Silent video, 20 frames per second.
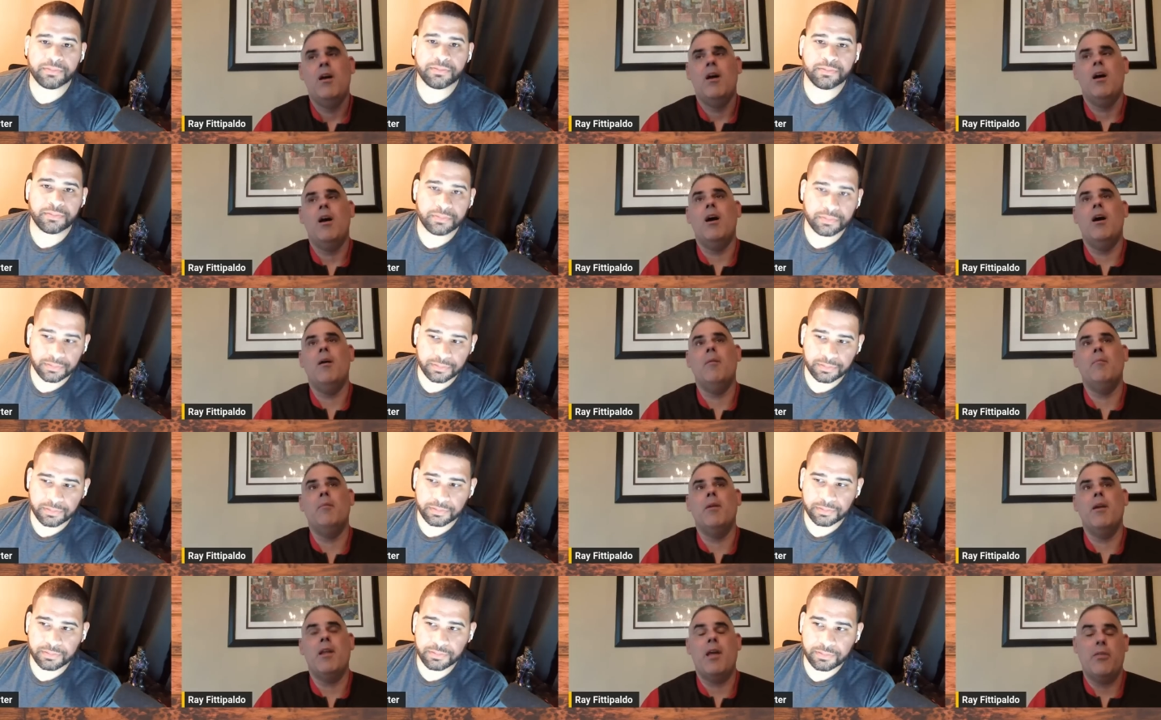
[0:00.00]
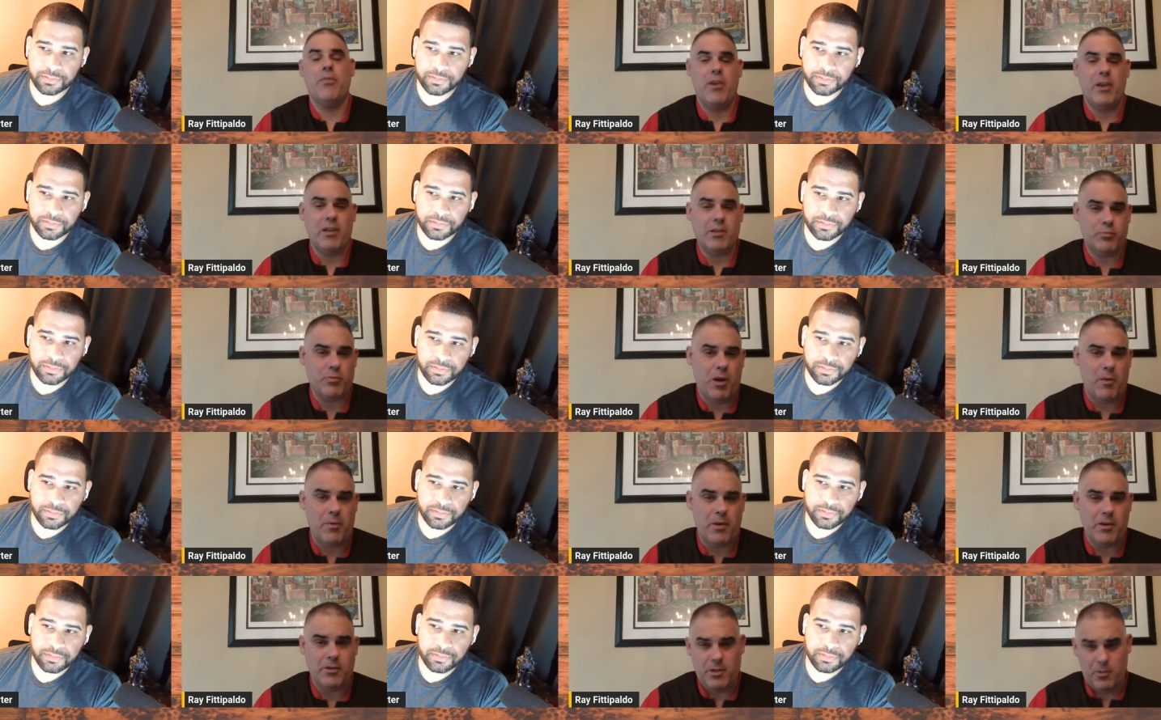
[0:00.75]
Speaker 1: Um, and I think it's
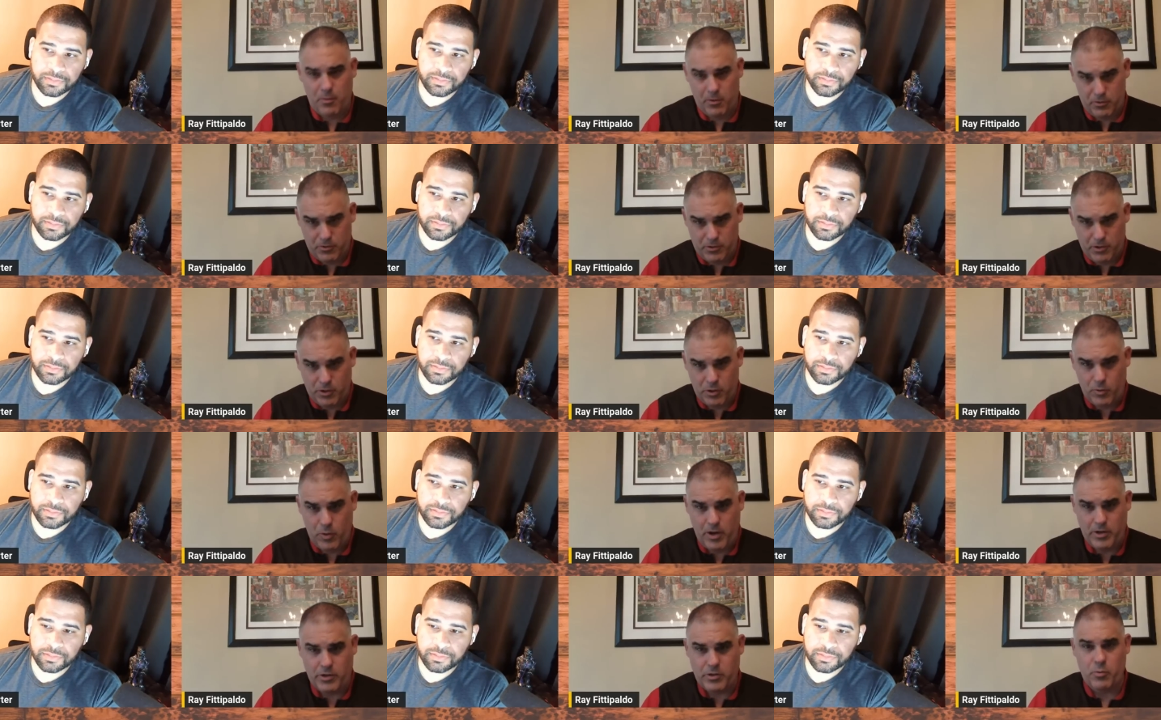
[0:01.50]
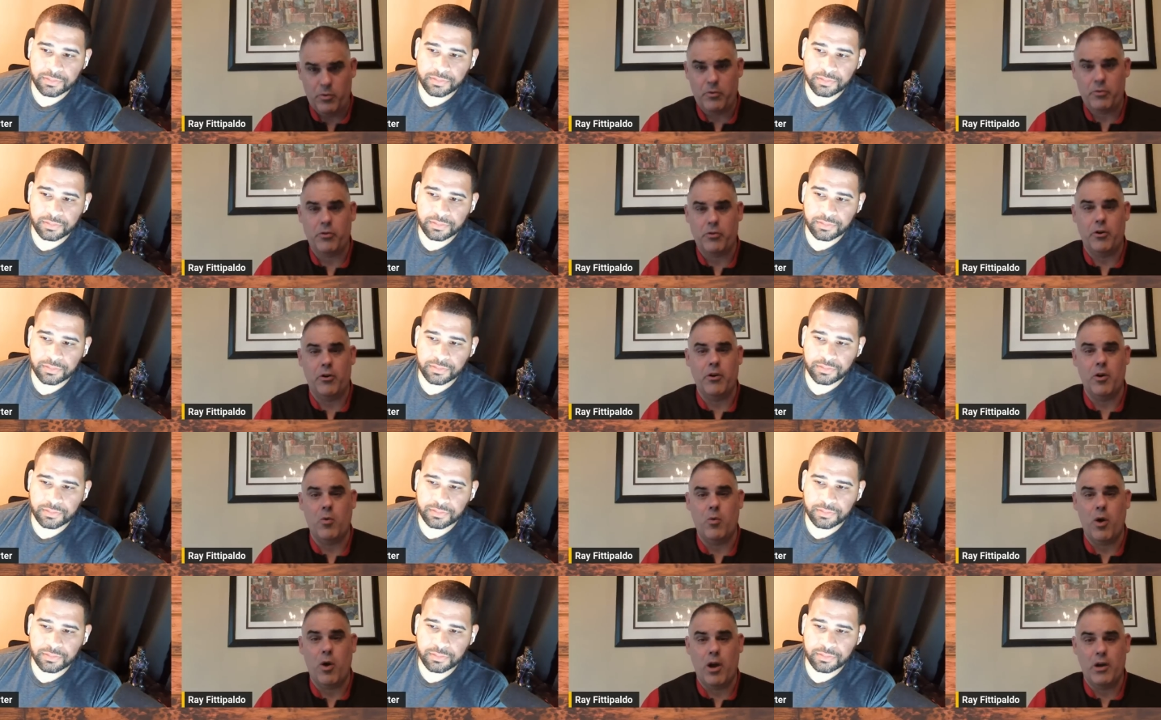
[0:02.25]
probably a similar situation with
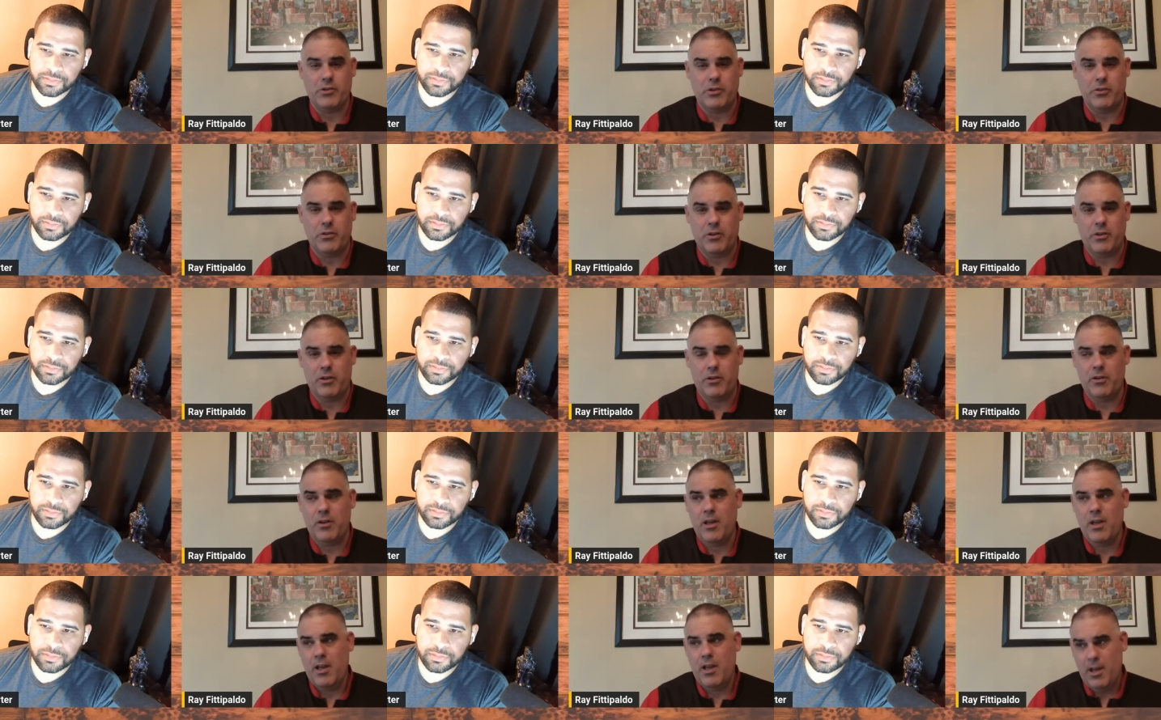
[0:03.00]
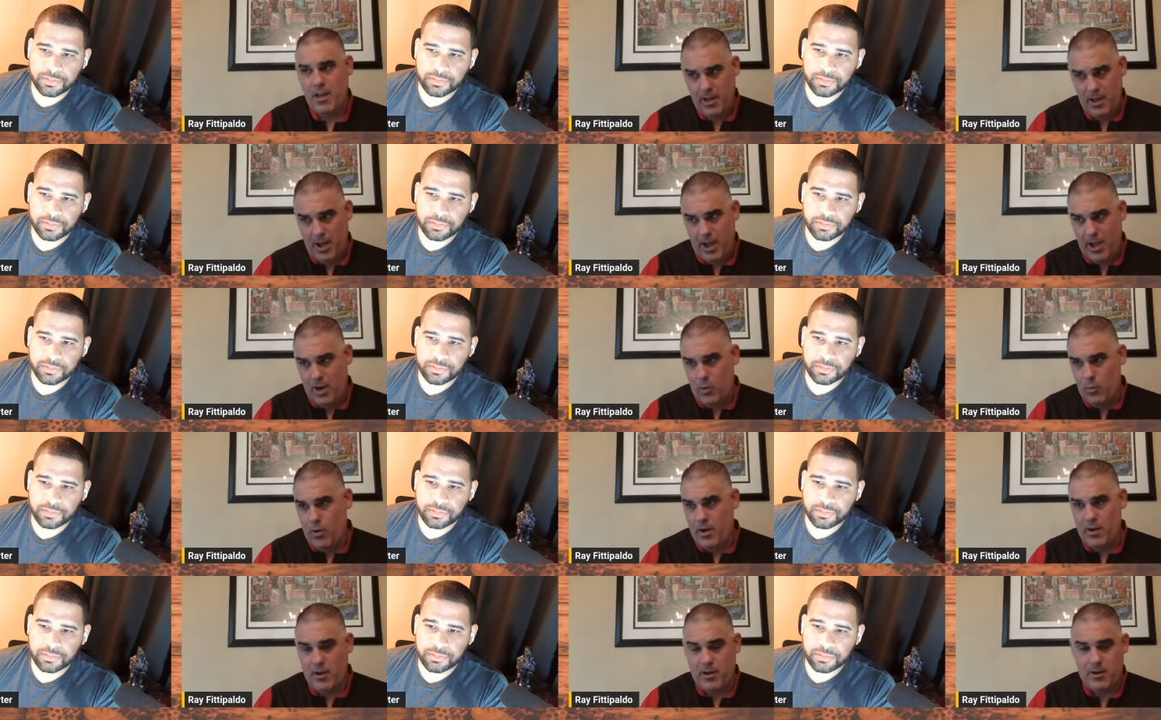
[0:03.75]
Darnell Washington. I don't
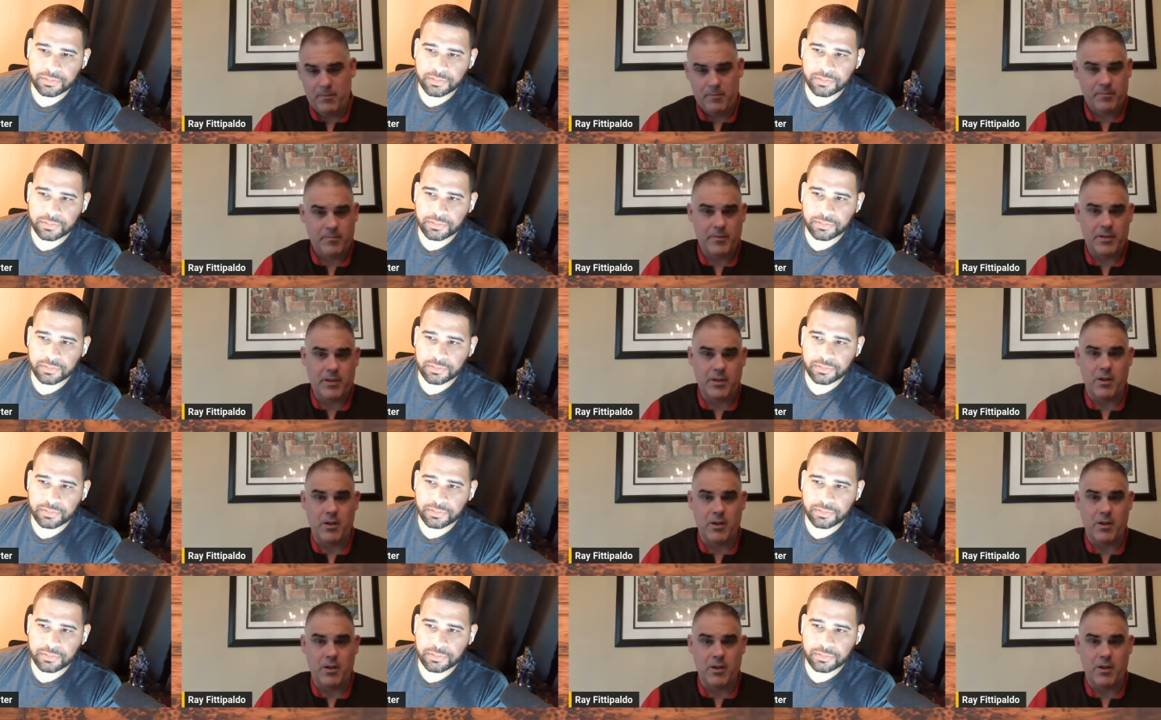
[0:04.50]
want to, you